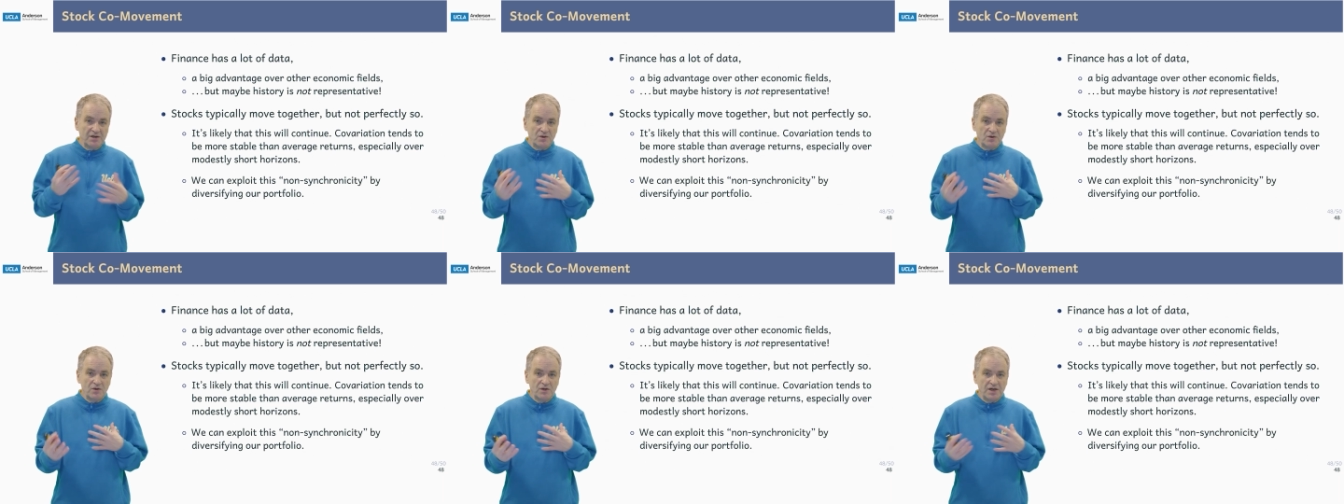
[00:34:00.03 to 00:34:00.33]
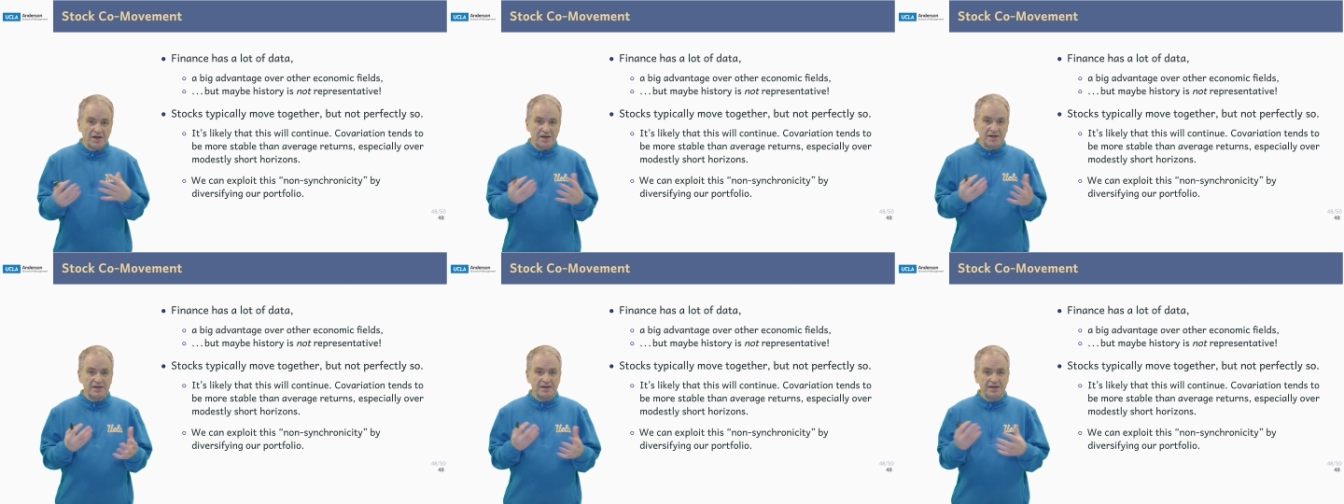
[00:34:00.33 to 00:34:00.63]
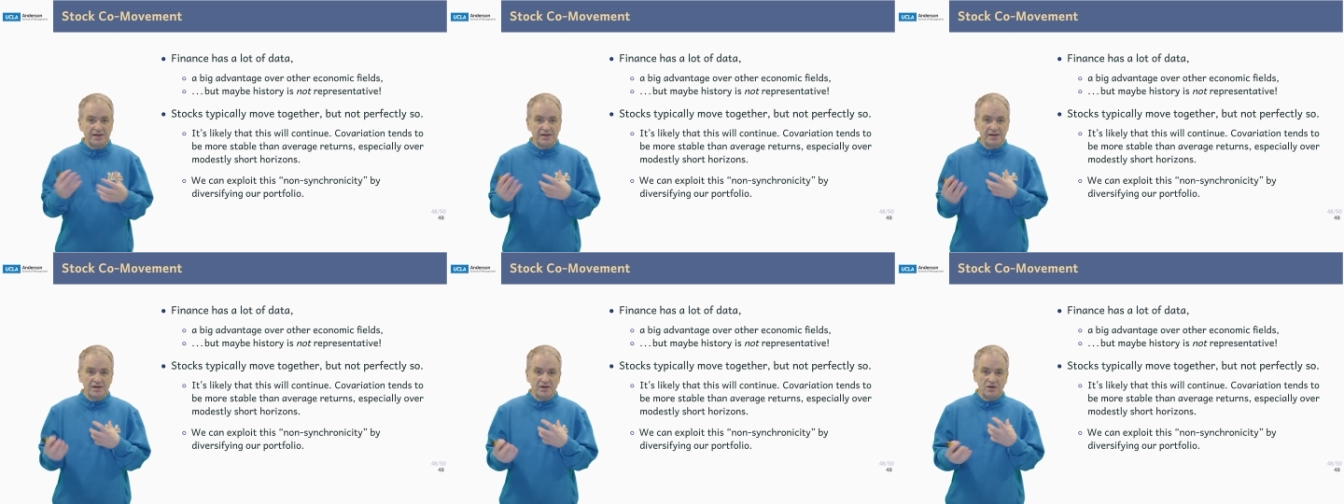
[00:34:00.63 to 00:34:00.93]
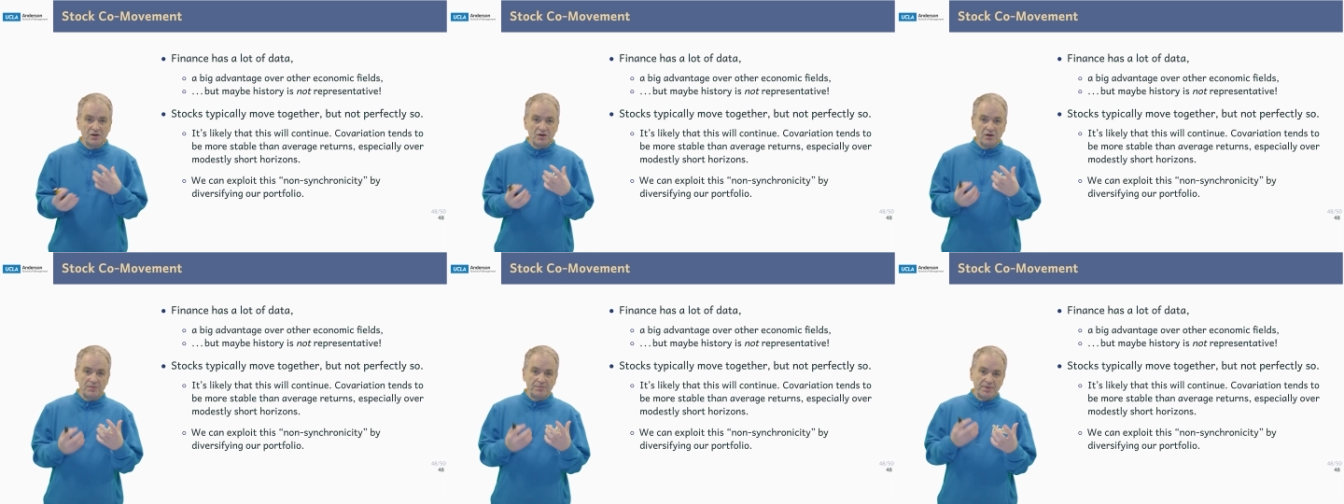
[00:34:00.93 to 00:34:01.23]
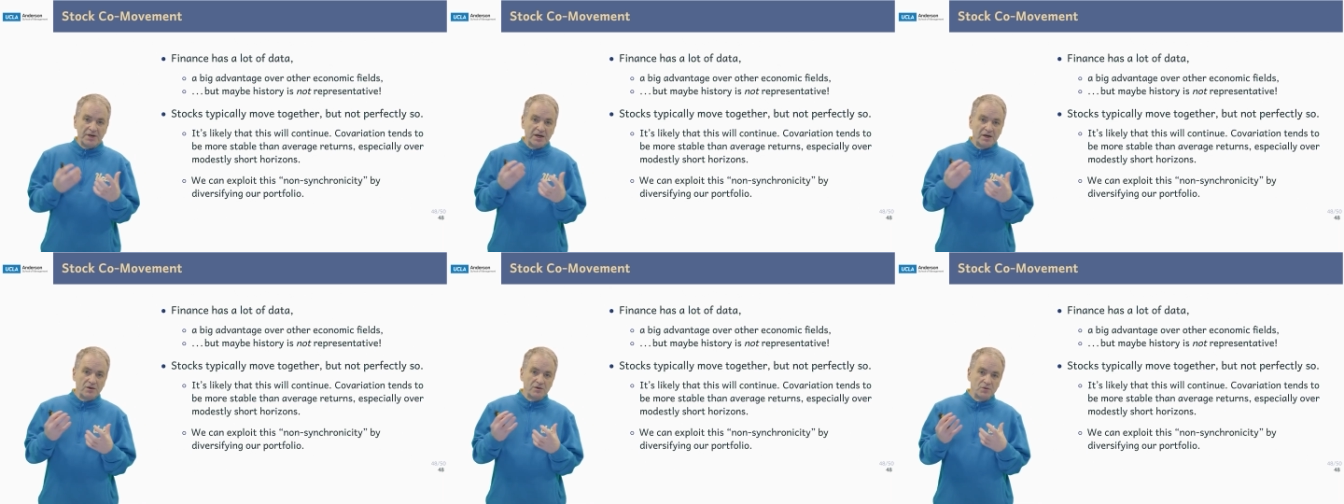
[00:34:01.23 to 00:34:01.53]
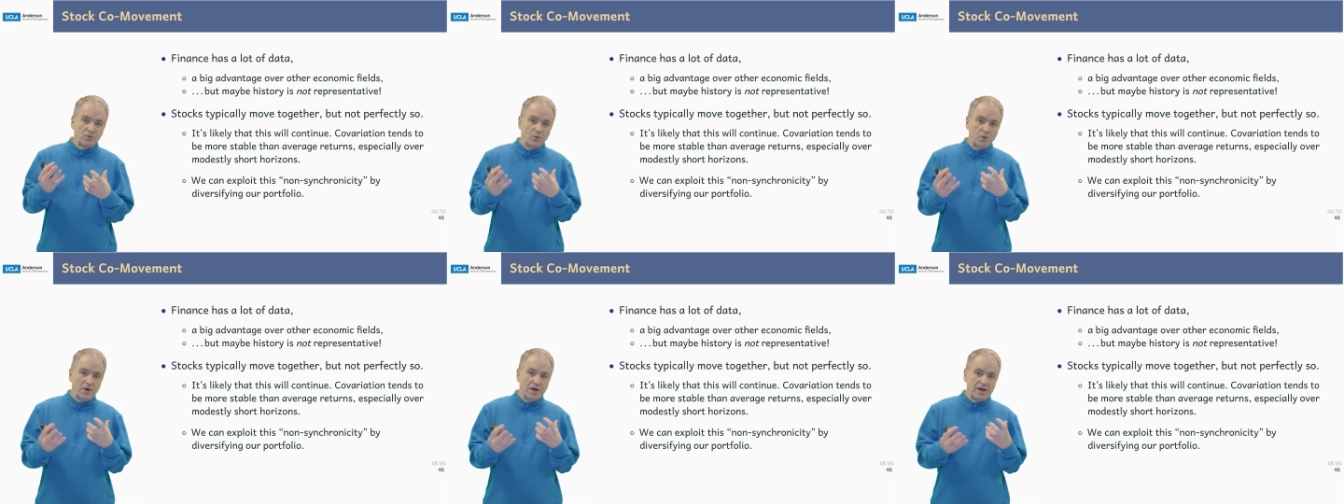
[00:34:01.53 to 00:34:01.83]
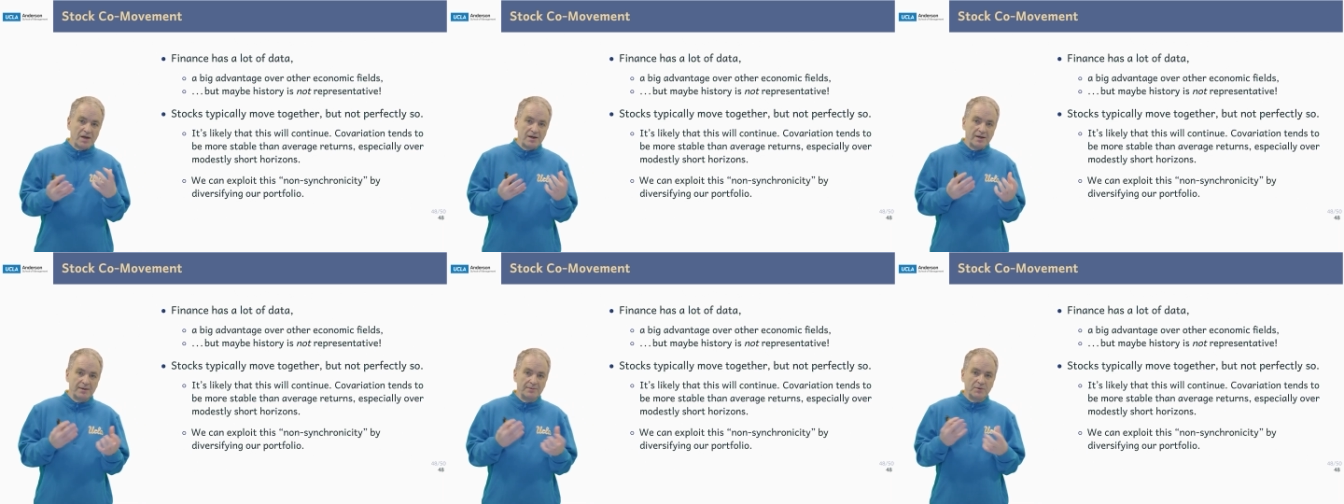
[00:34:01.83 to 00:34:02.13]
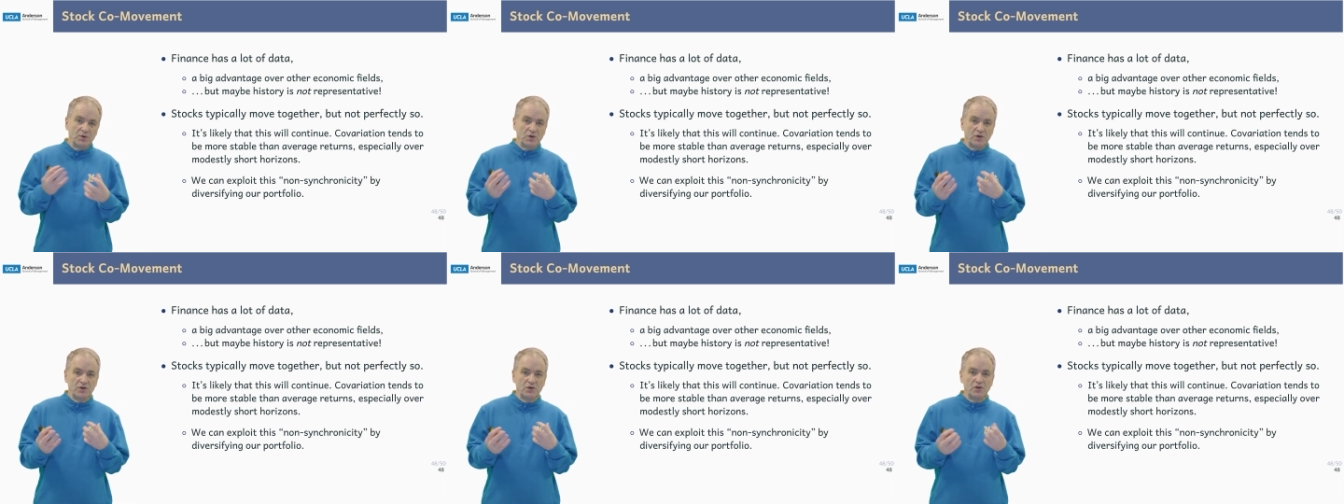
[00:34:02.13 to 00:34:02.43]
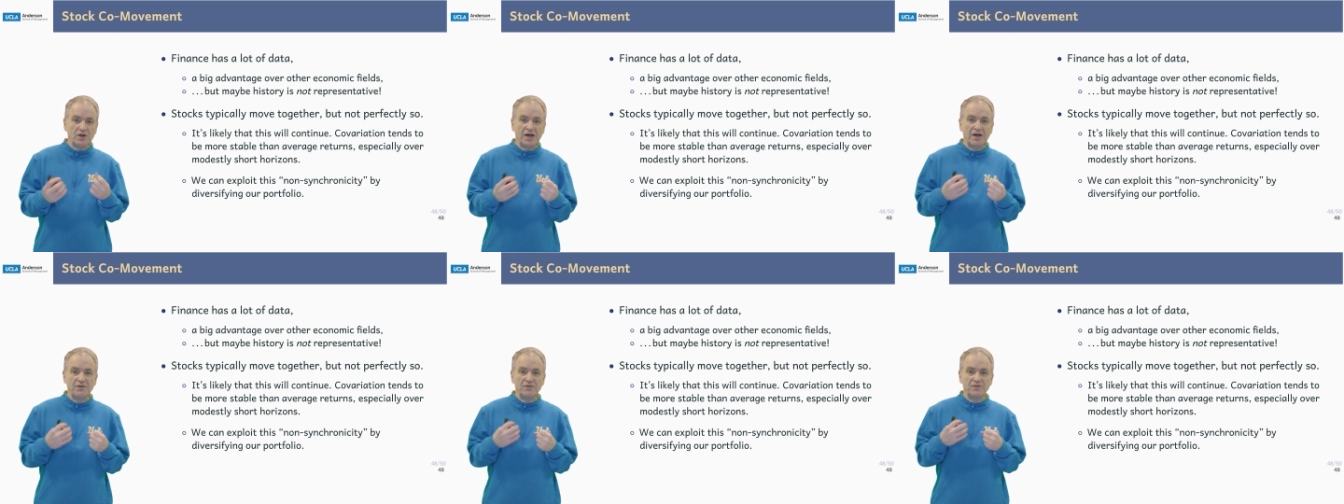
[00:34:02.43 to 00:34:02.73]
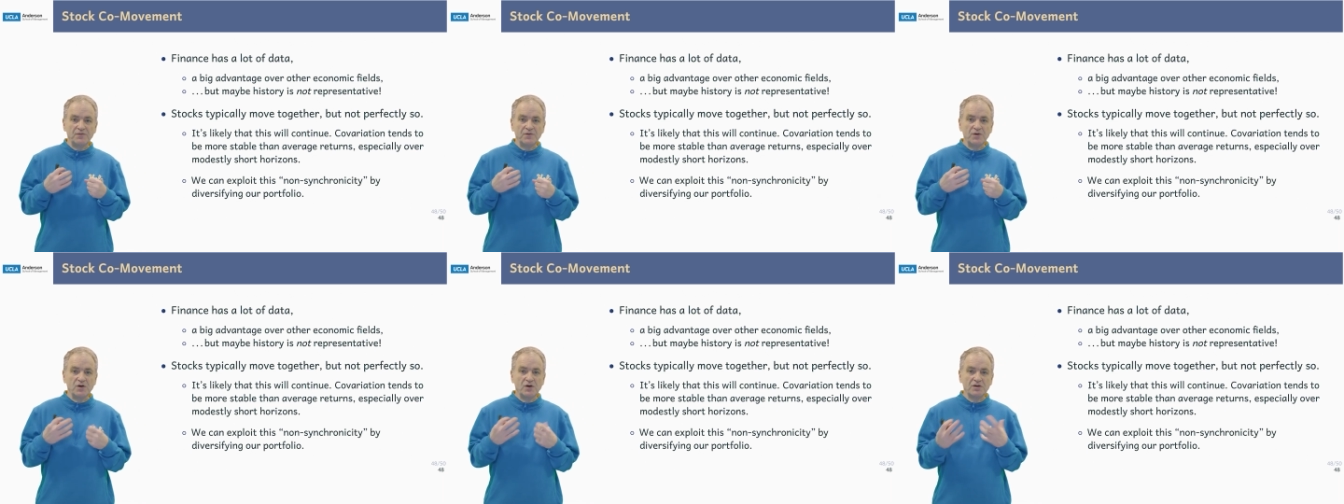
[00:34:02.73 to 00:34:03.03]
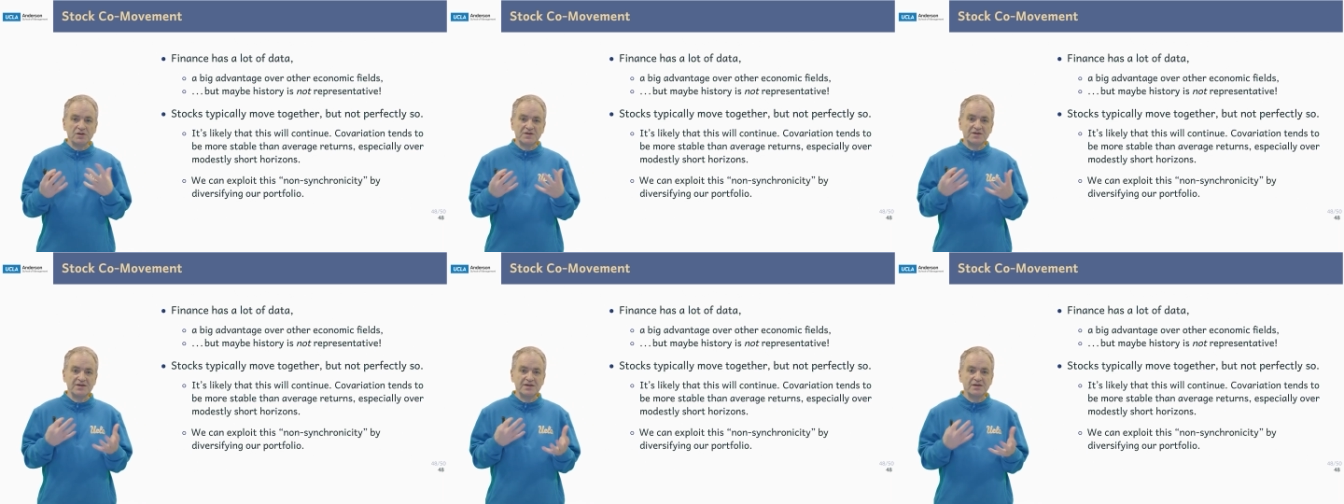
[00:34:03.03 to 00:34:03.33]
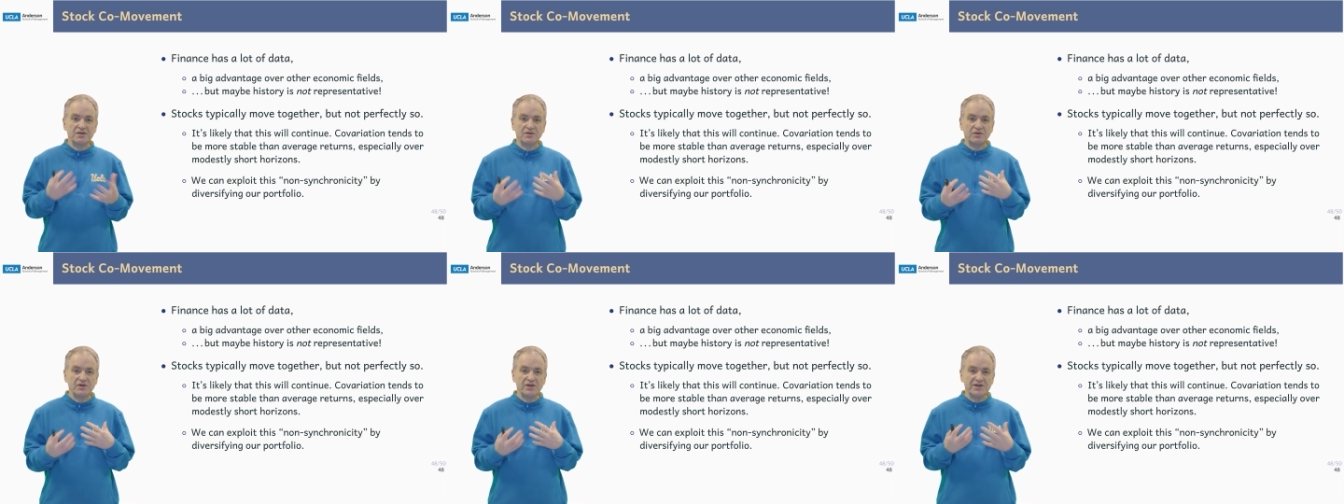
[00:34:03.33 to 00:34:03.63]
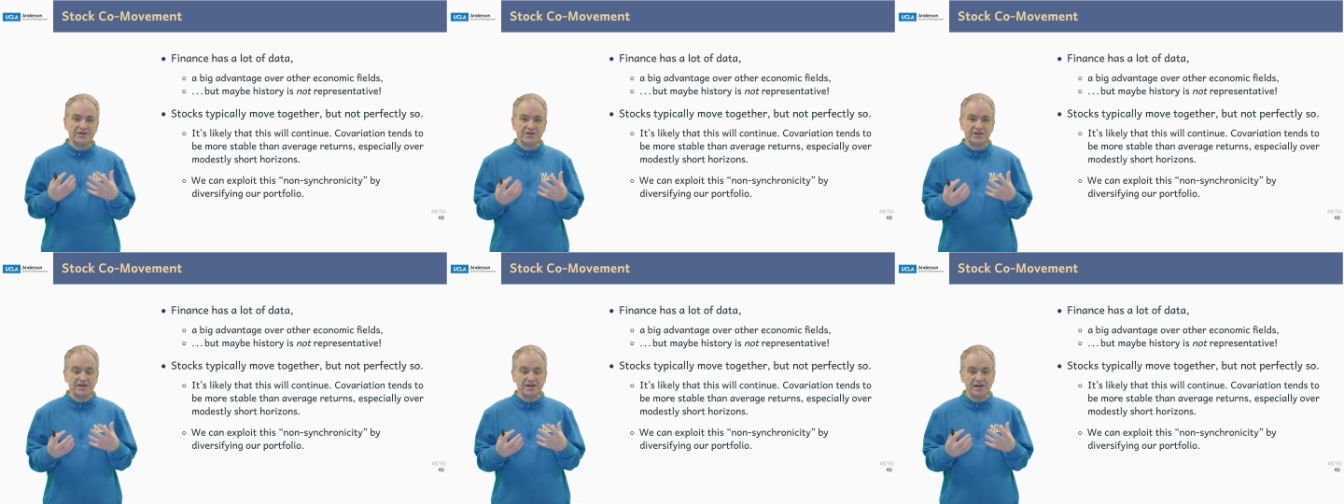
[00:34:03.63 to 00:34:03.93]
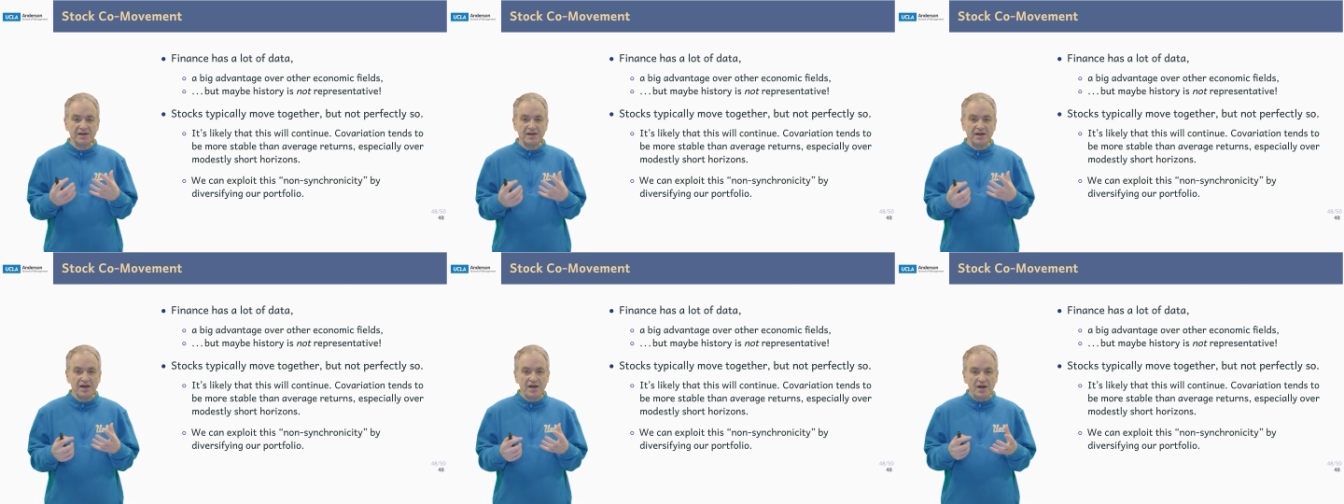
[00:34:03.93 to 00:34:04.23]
good idea about where I'm going to have non-synchronicity,